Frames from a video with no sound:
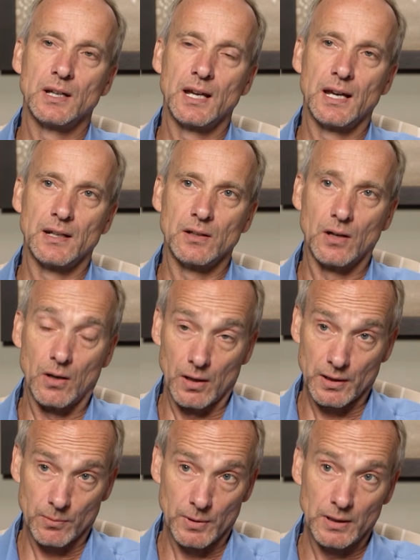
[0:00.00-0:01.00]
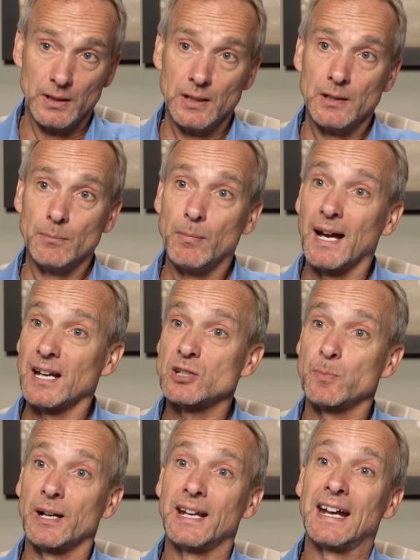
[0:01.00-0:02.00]
an argument by
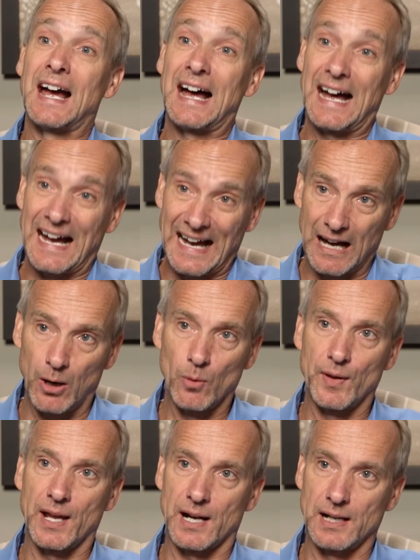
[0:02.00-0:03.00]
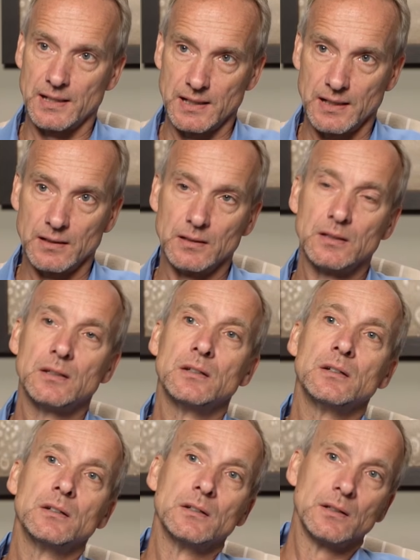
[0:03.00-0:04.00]
explaining how that idea
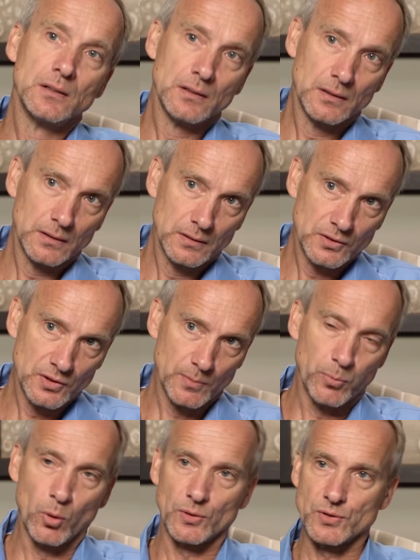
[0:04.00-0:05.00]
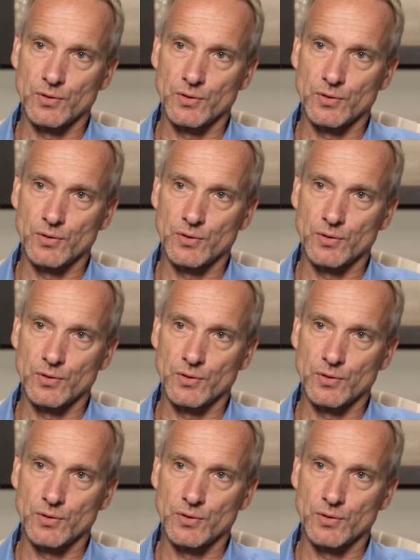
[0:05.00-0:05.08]
supports